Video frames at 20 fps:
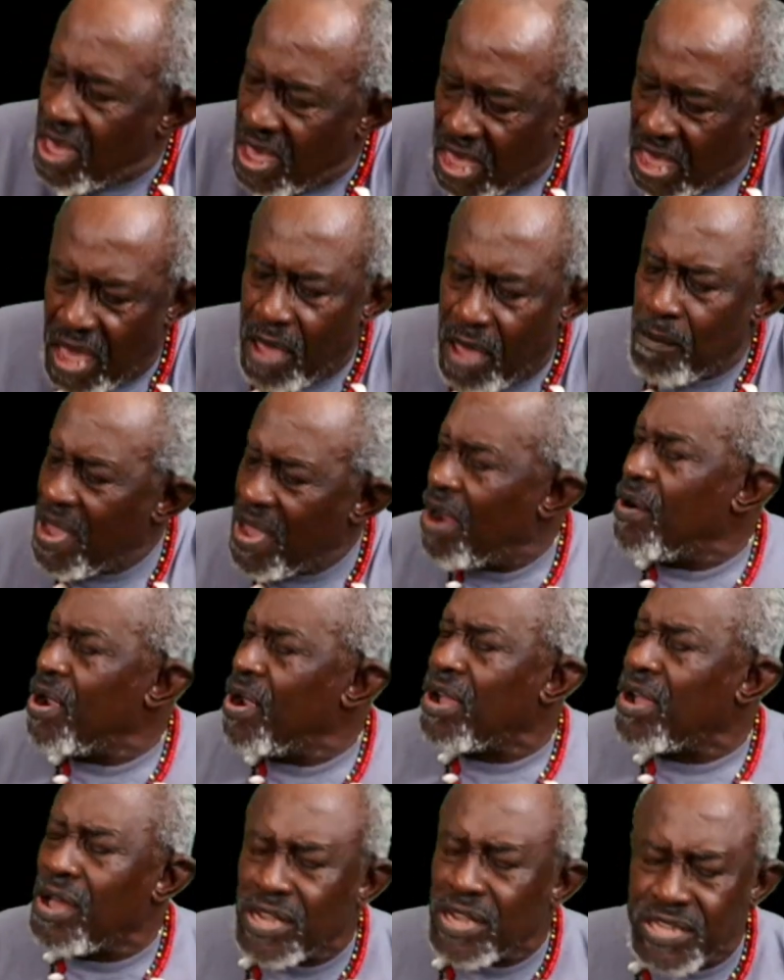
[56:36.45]

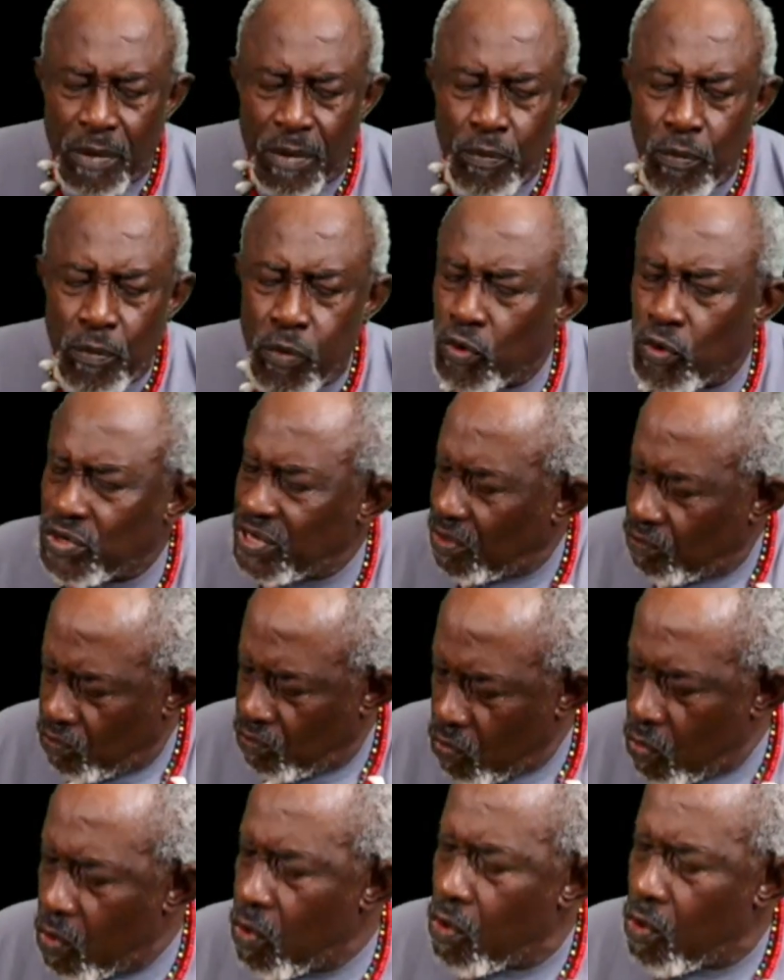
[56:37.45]
America supported
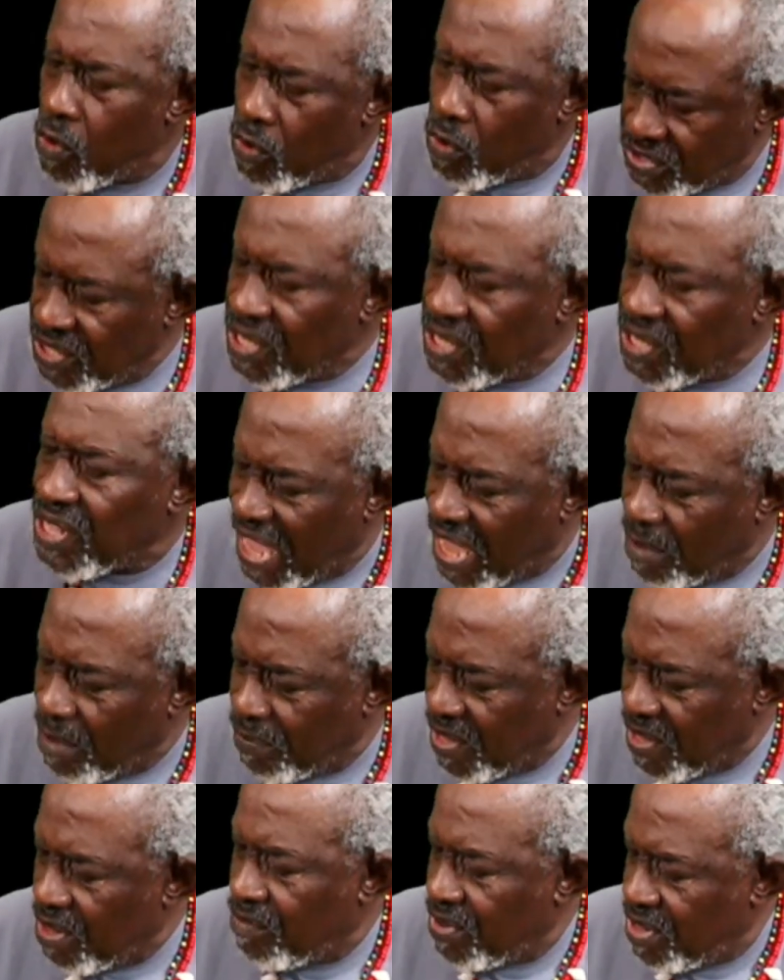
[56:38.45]
rogues in
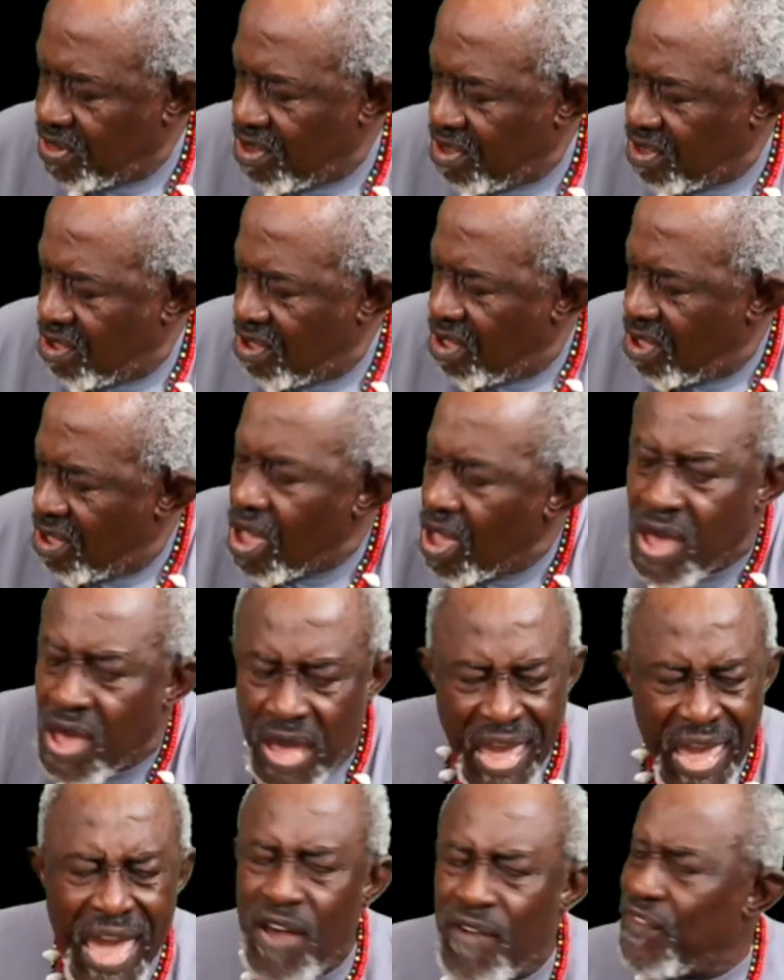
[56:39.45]
Liberia.
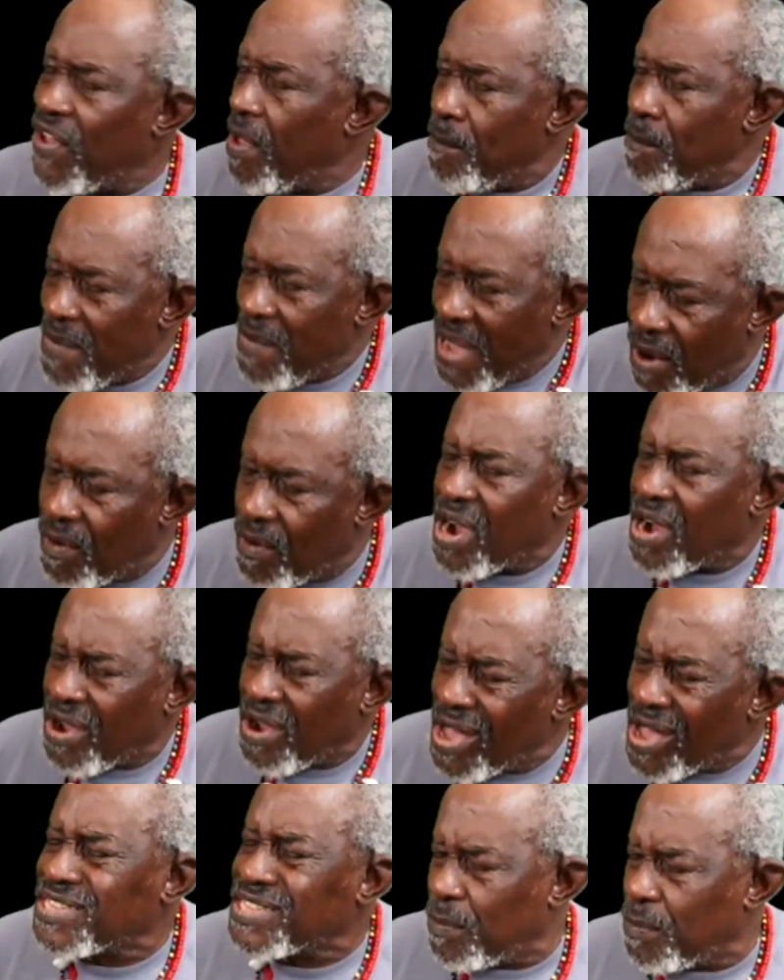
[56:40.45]
If
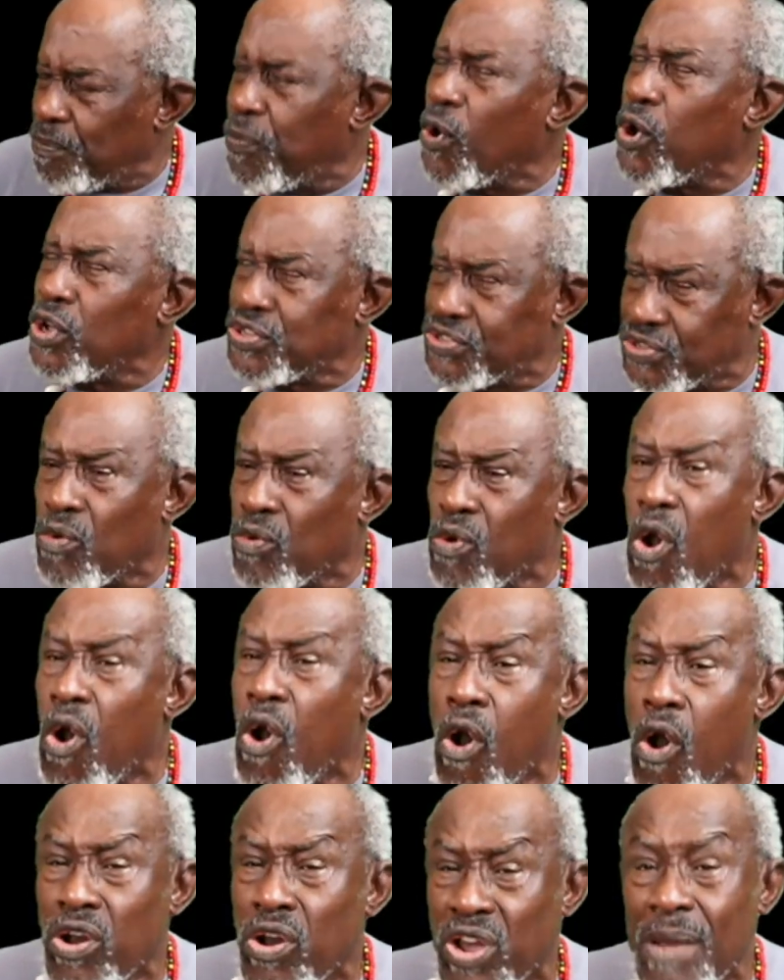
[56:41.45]
America's supposed to
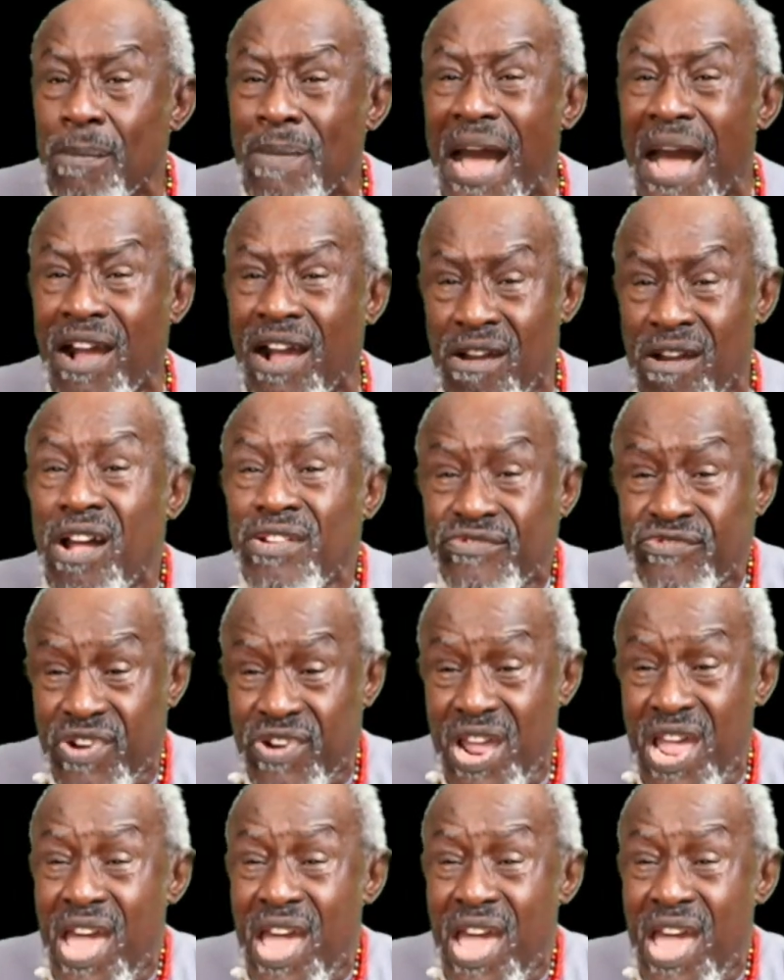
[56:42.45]
rogue in my country,